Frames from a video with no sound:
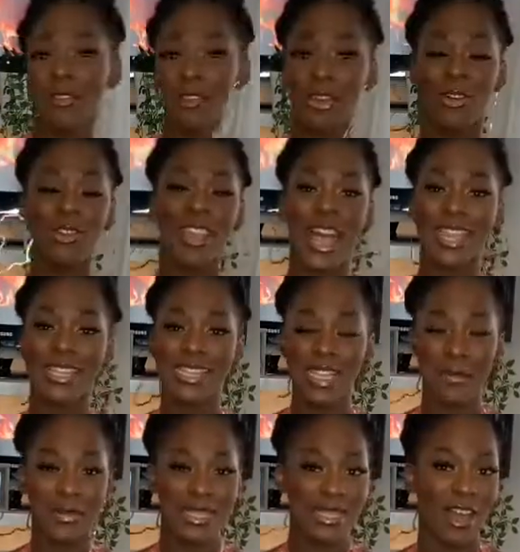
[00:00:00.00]
have thought that I did
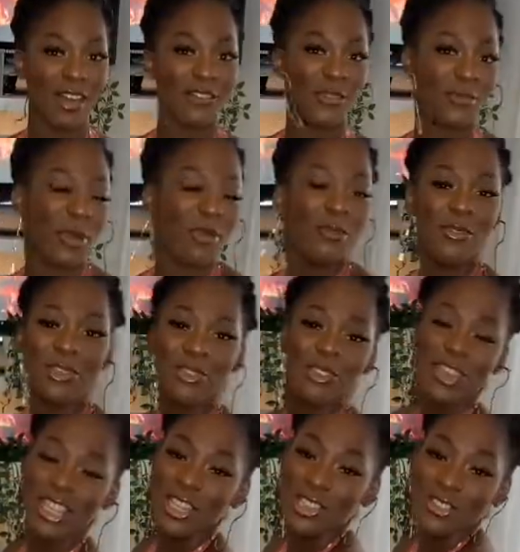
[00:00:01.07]
that myself? You probably
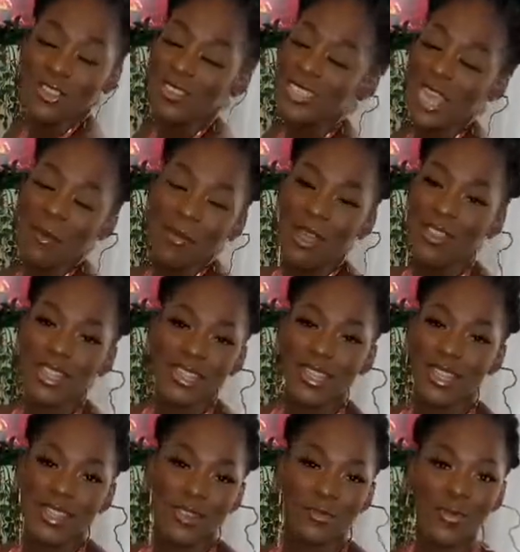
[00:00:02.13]
thought the dress came like this,
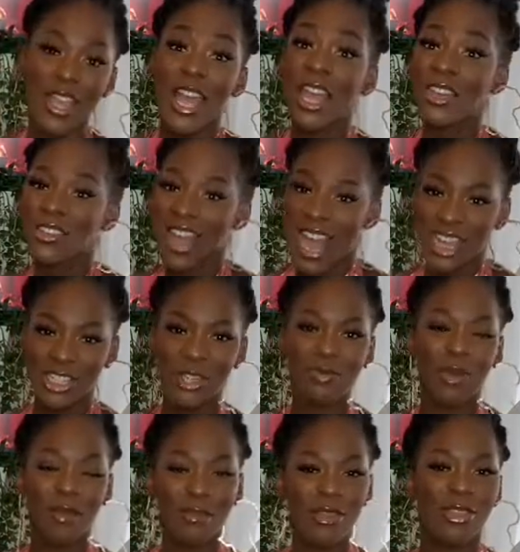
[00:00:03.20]
innit? You actually
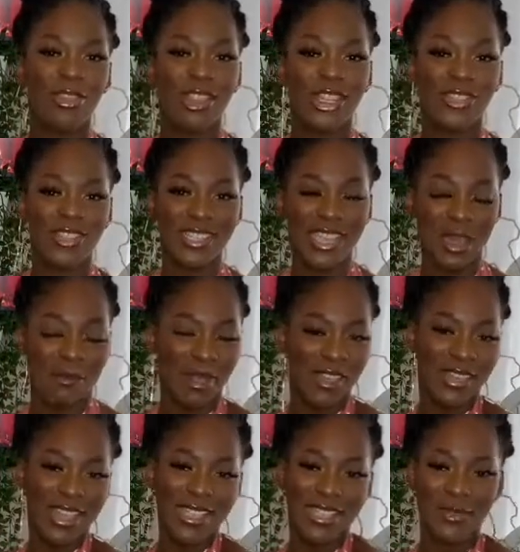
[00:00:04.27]
probably thought the dress came
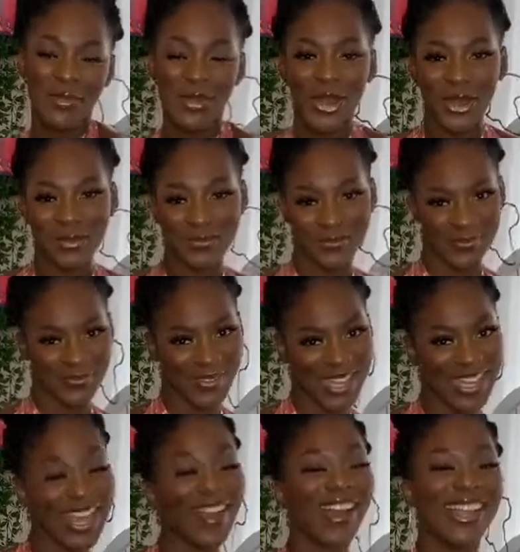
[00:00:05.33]
like this, but
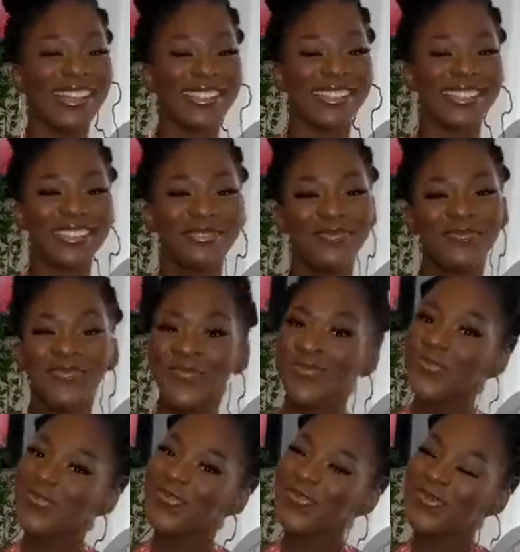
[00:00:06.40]
guys,
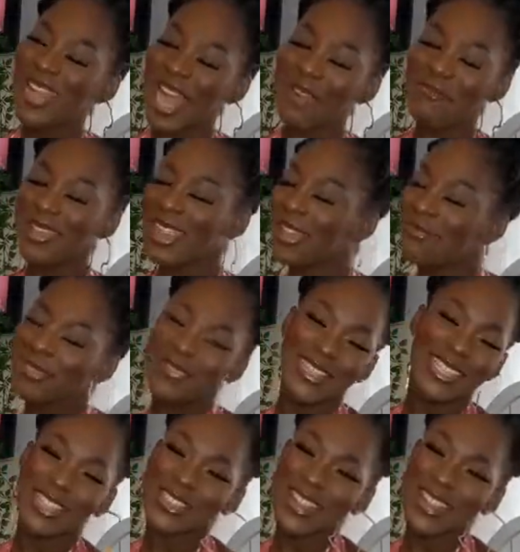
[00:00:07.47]
I'm in love with this